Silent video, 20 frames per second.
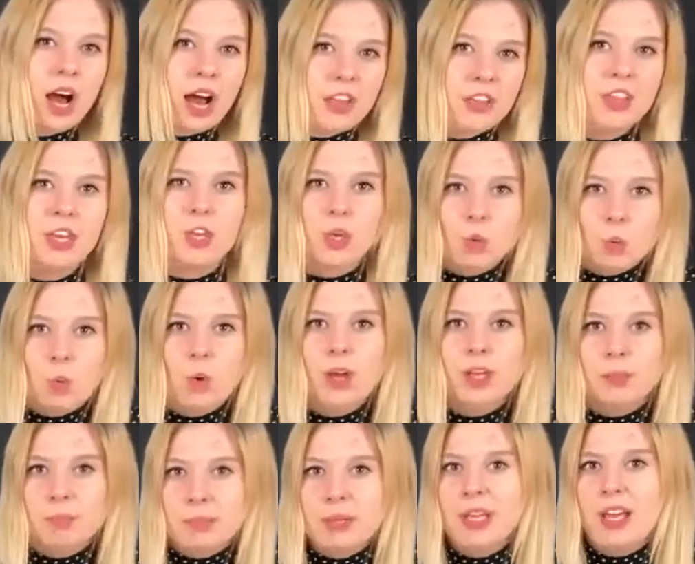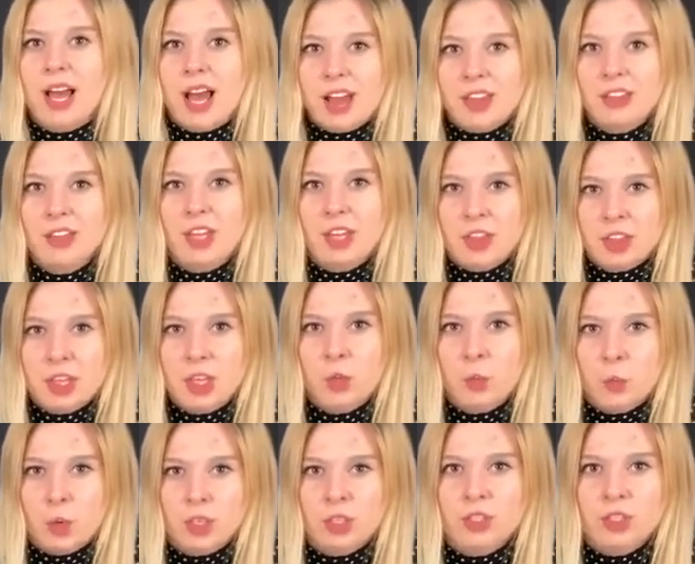I think you want to be healthy. I think
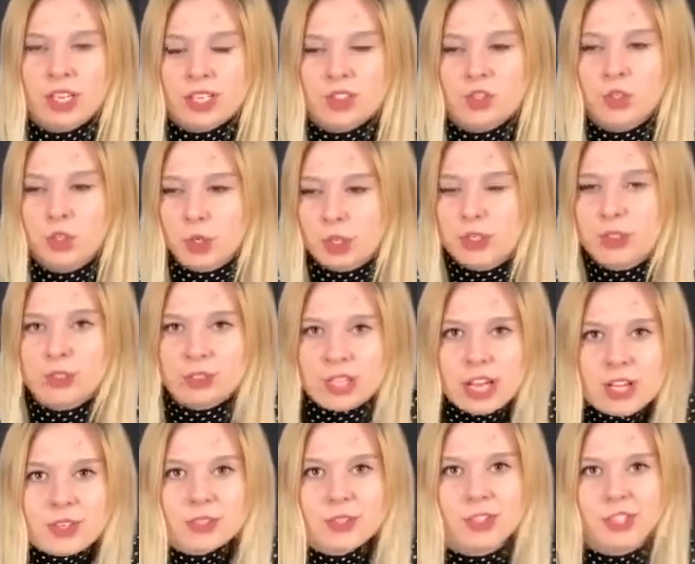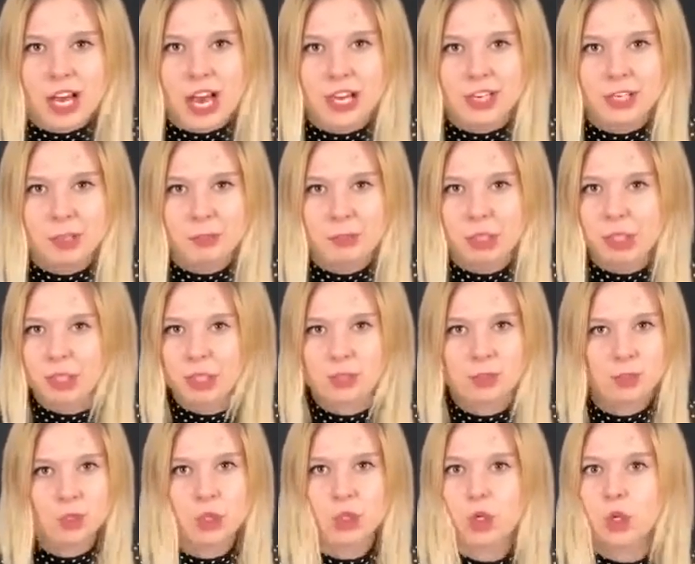you want that your cells get it,
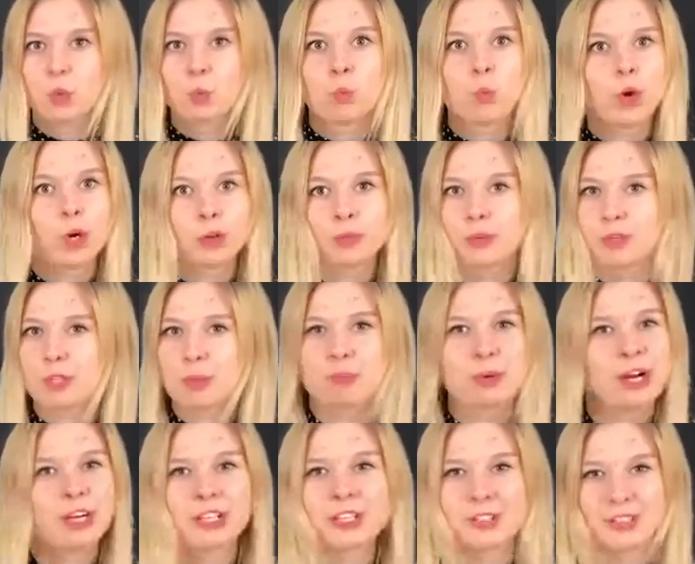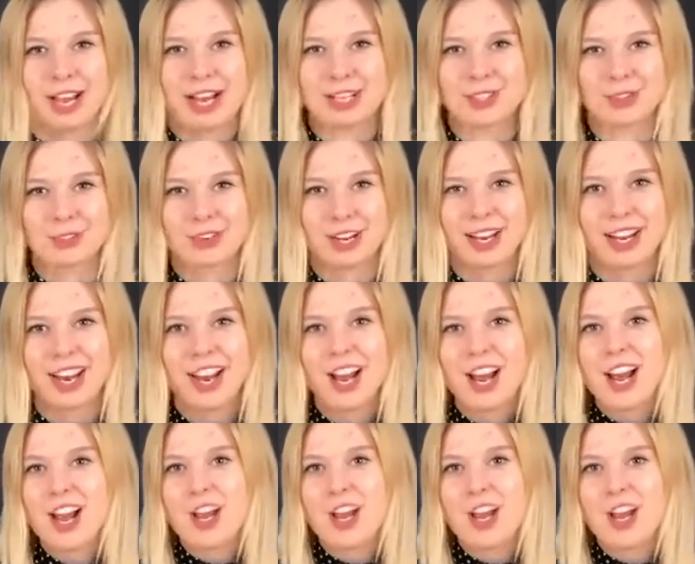because you don't work for the parasites, right?